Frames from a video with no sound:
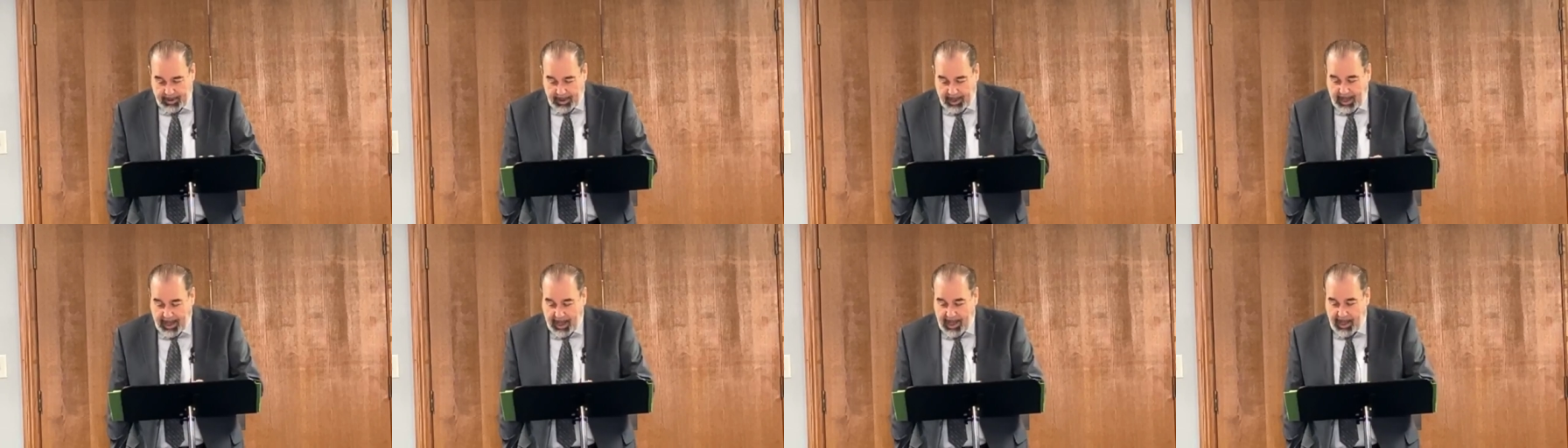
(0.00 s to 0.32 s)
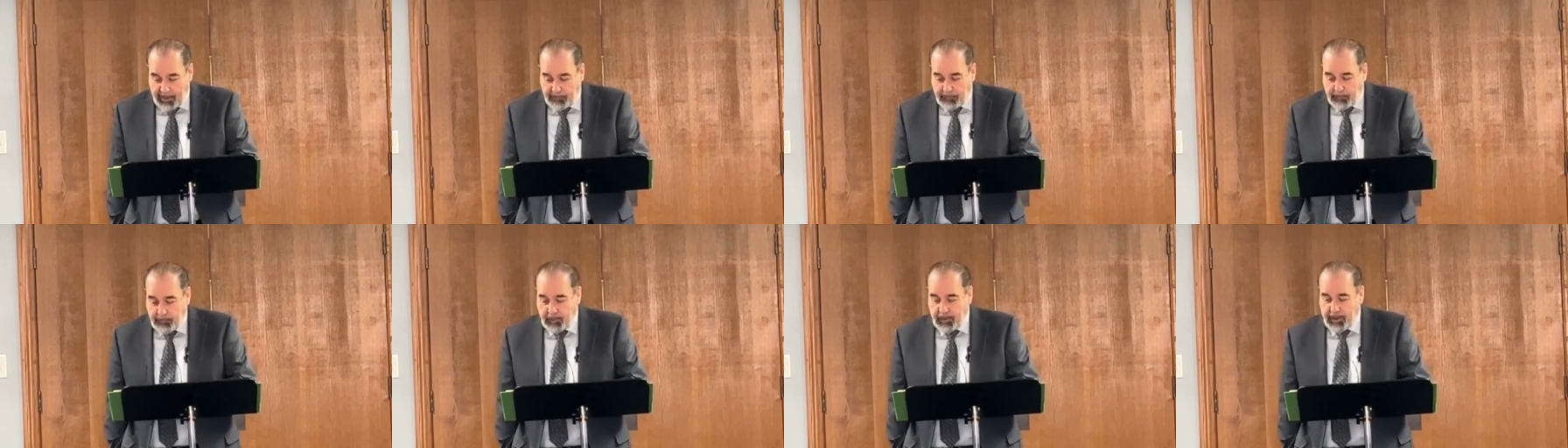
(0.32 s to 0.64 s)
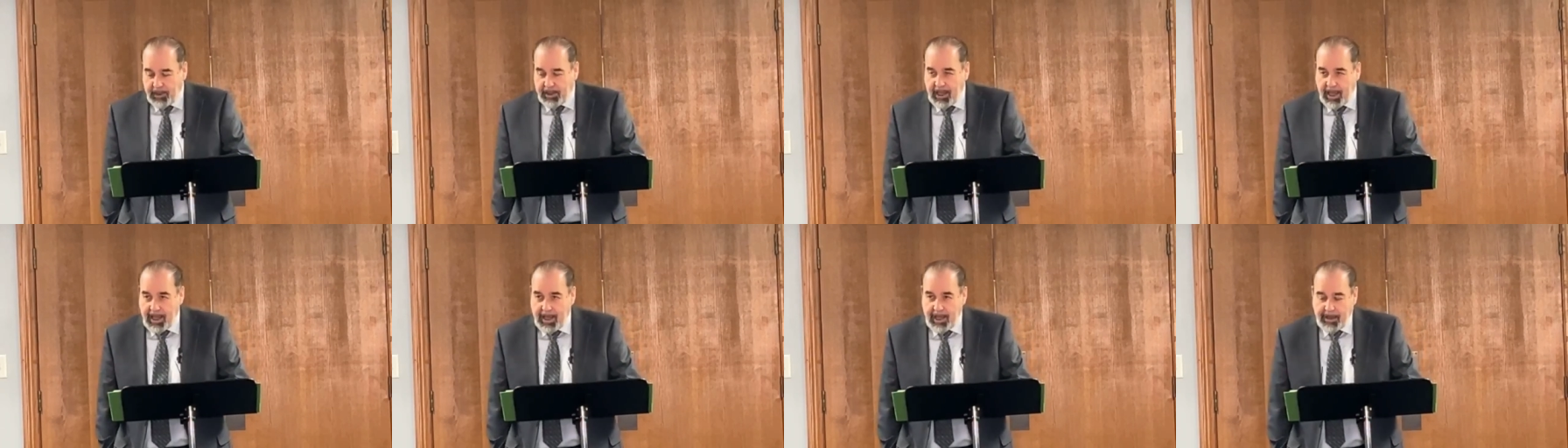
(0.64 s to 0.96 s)
God
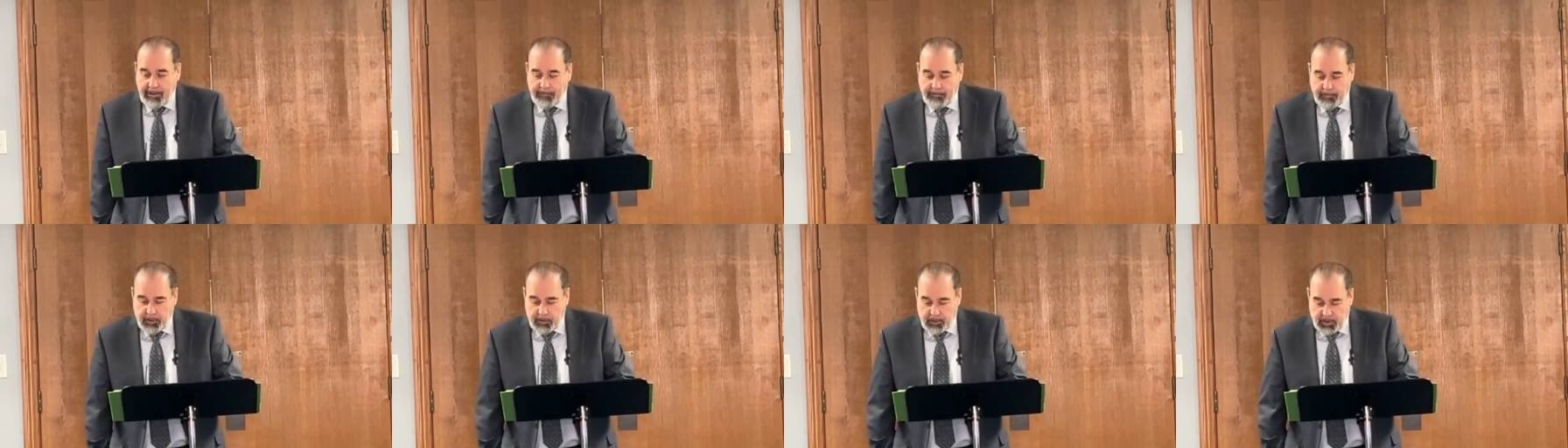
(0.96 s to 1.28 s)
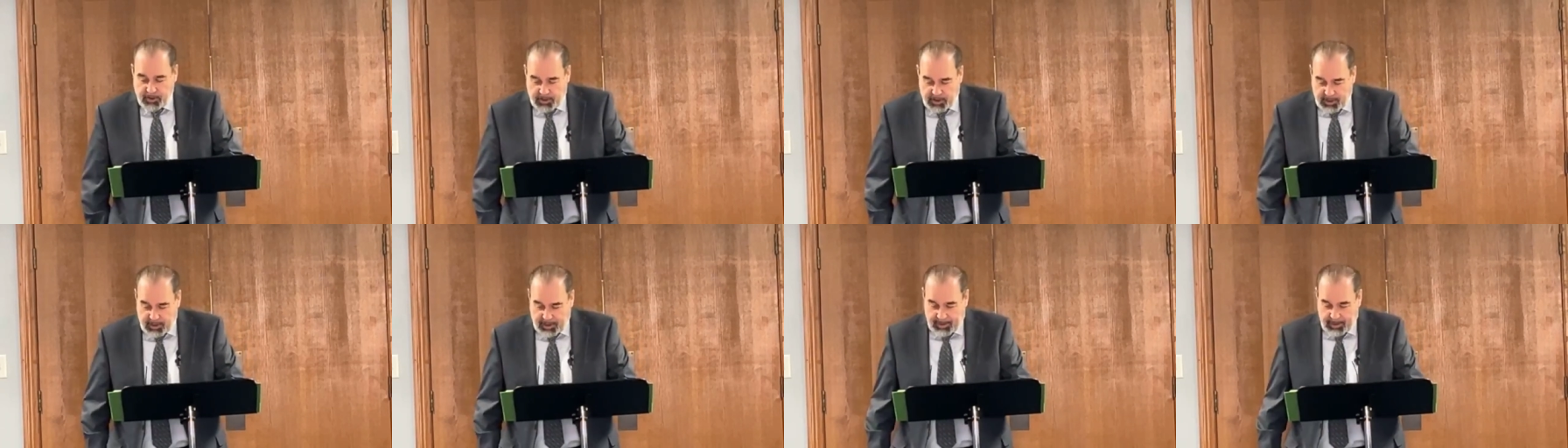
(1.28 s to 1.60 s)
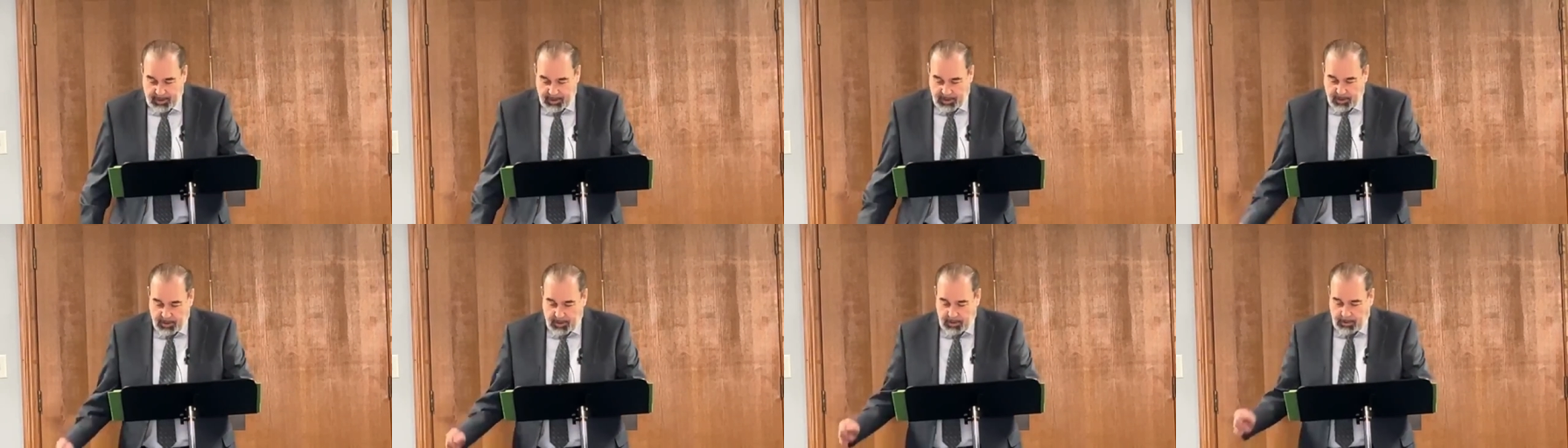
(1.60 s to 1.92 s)
forgave your
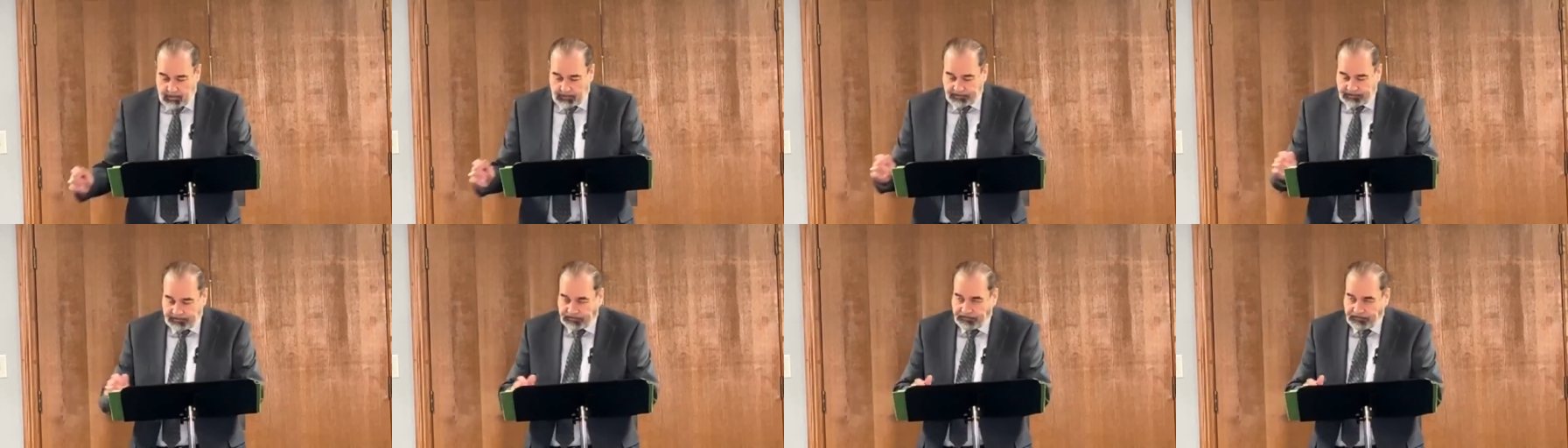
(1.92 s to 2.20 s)
sins